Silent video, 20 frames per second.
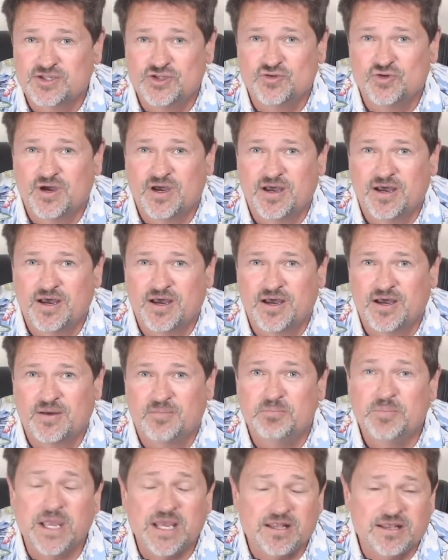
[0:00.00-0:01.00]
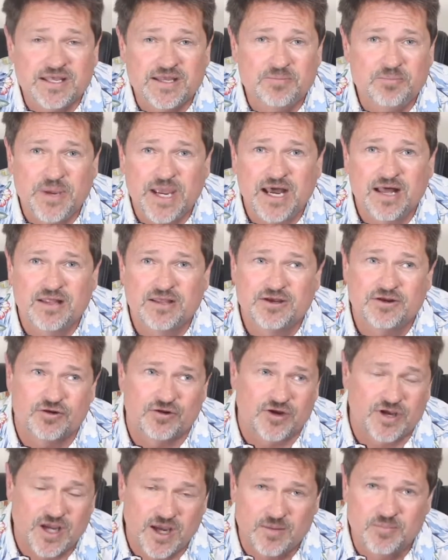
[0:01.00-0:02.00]
do a mail-in ballot
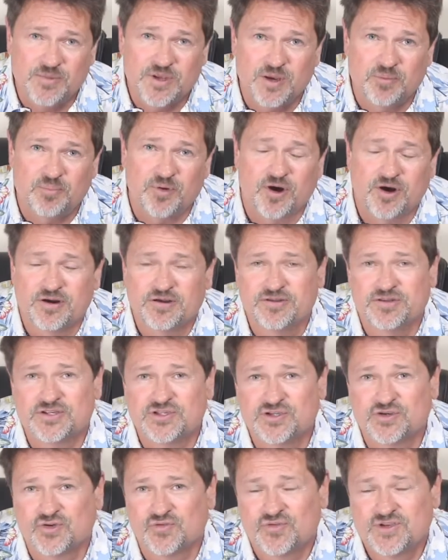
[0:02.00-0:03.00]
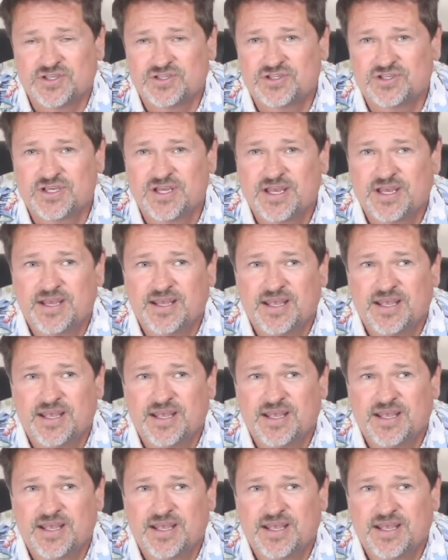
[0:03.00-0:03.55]
or come be a part of the service